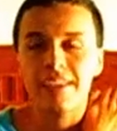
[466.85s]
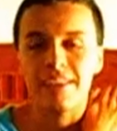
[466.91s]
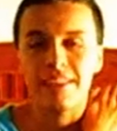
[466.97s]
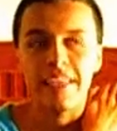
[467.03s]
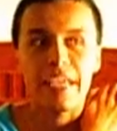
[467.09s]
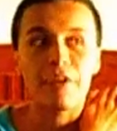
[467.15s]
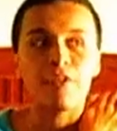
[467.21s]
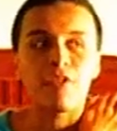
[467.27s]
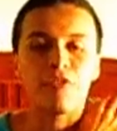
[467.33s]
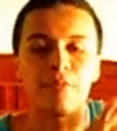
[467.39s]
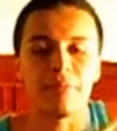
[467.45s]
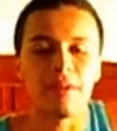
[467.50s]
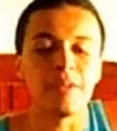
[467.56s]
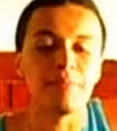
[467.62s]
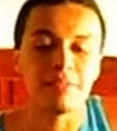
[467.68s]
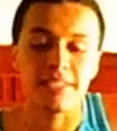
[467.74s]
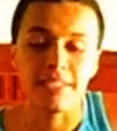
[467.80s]
I could hear her from
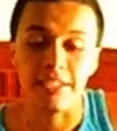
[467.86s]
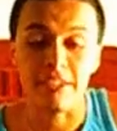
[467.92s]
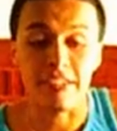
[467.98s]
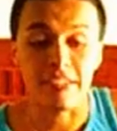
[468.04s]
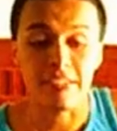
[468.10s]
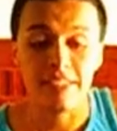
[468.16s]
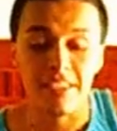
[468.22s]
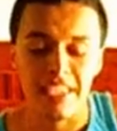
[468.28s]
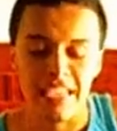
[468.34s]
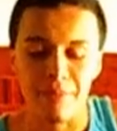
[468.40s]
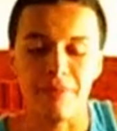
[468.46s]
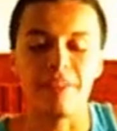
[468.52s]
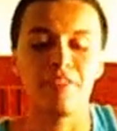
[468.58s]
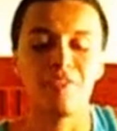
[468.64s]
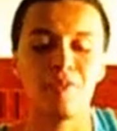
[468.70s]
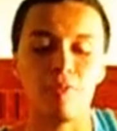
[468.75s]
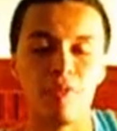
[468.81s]
upstairs, and
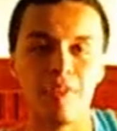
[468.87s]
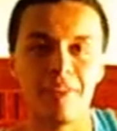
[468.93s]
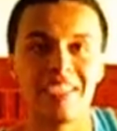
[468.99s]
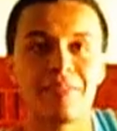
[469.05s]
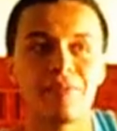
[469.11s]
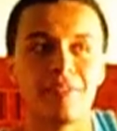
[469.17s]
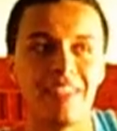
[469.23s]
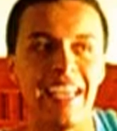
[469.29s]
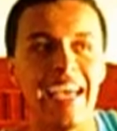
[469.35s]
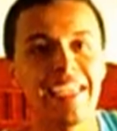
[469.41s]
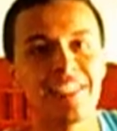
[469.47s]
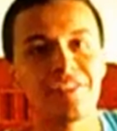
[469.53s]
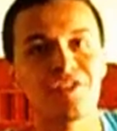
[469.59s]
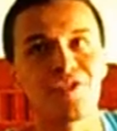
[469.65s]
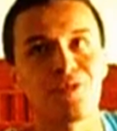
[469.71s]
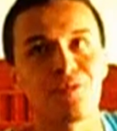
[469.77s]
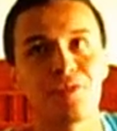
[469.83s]
my little brother kept on
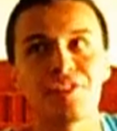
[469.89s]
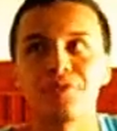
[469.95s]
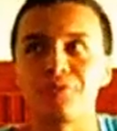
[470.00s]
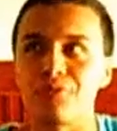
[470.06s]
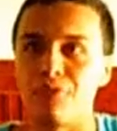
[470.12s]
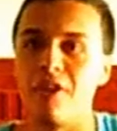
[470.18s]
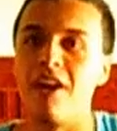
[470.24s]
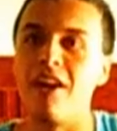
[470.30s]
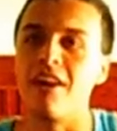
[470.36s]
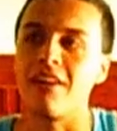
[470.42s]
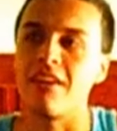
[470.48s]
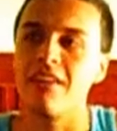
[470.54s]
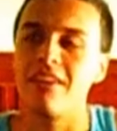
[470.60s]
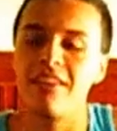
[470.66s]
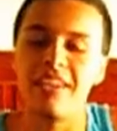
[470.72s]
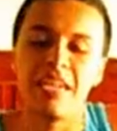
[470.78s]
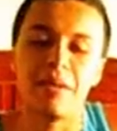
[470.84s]
asking her what's
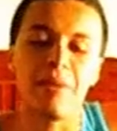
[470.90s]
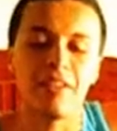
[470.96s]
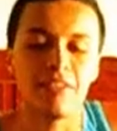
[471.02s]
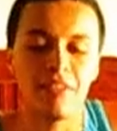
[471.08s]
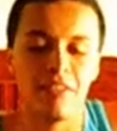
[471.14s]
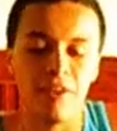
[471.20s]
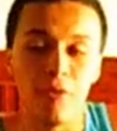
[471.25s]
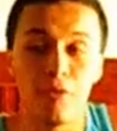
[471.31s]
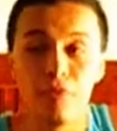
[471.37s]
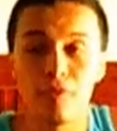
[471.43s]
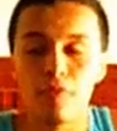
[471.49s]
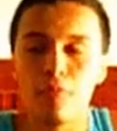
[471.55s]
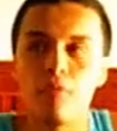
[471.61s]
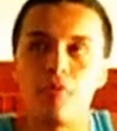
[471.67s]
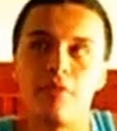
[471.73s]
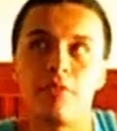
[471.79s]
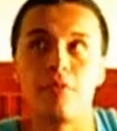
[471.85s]
wrong, and my
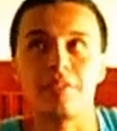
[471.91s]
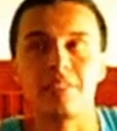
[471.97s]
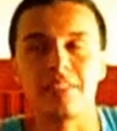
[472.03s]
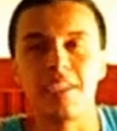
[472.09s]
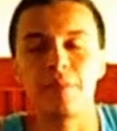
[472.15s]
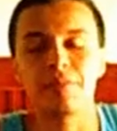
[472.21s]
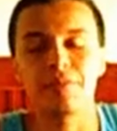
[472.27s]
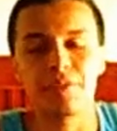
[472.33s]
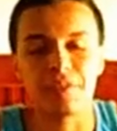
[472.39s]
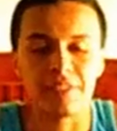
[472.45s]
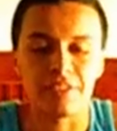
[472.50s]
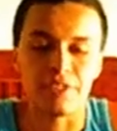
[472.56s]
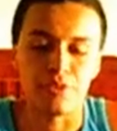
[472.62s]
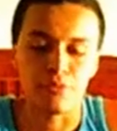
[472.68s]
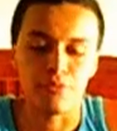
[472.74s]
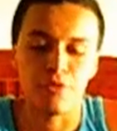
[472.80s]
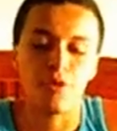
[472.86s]
older brother was upstairs in
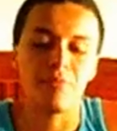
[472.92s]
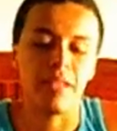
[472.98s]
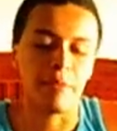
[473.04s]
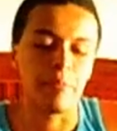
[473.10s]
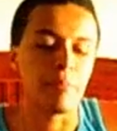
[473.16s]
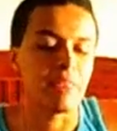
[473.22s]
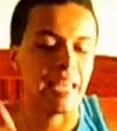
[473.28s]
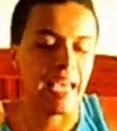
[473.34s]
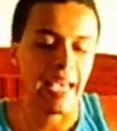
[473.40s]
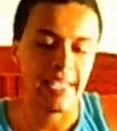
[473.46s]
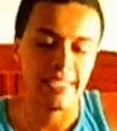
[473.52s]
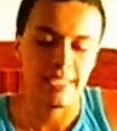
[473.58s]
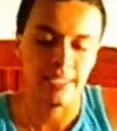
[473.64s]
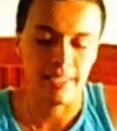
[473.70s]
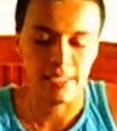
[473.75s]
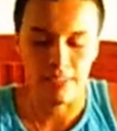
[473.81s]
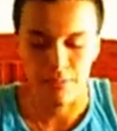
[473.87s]
his room like
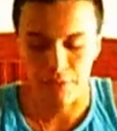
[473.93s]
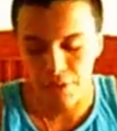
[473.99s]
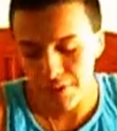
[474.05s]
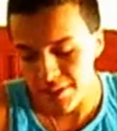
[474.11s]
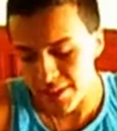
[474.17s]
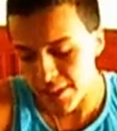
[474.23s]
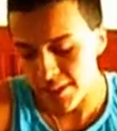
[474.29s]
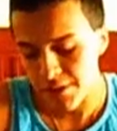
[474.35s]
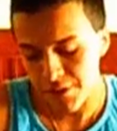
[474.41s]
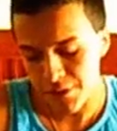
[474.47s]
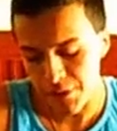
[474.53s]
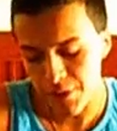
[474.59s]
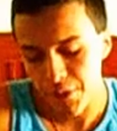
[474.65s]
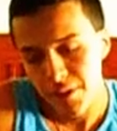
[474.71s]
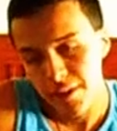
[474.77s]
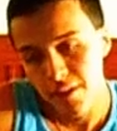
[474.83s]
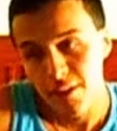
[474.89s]
blasting his music.
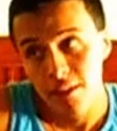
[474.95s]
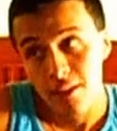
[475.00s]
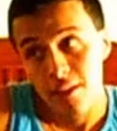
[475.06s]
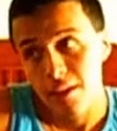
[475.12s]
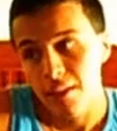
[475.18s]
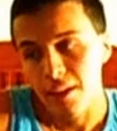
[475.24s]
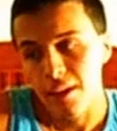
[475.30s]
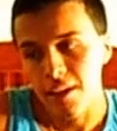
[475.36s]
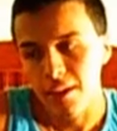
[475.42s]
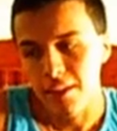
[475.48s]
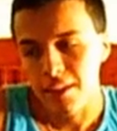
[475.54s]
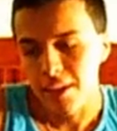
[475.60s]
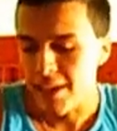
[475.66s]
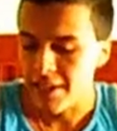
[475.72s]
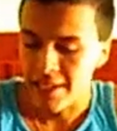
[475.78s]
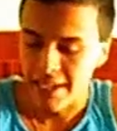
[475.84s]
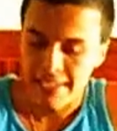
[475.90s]
So
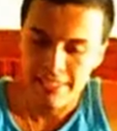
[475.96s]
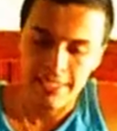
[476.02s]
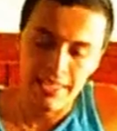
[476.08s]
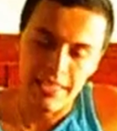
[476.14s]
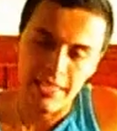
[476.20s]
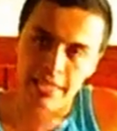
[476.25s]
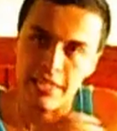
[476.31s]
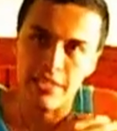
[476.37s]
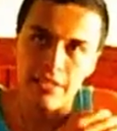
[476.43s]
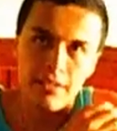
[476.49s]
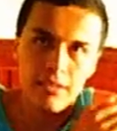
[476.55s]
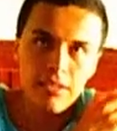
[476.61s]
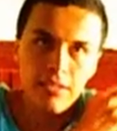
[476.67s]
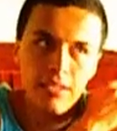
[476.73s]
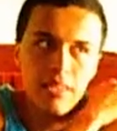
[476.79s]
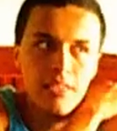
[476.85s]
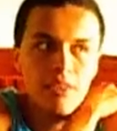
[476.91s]
yeah, I guess he
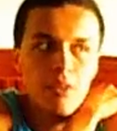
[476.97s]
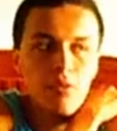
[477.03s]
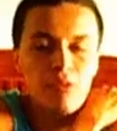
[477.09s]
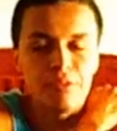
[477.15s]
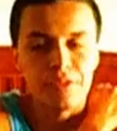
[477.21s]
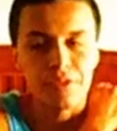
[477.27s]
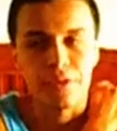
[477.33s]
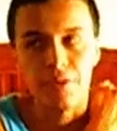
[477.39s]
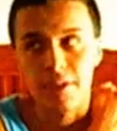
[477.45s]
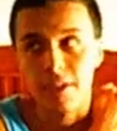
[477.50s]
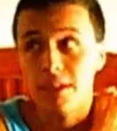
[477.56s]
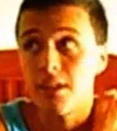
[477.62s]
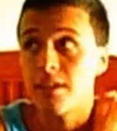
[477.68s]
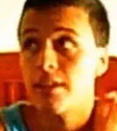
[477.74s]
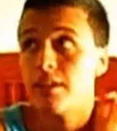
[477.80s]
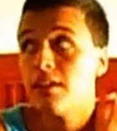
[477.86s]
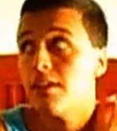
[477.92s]
didn't know what was going
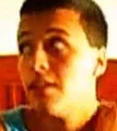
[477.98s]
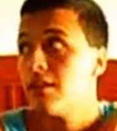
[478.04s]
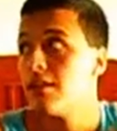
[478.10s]
on.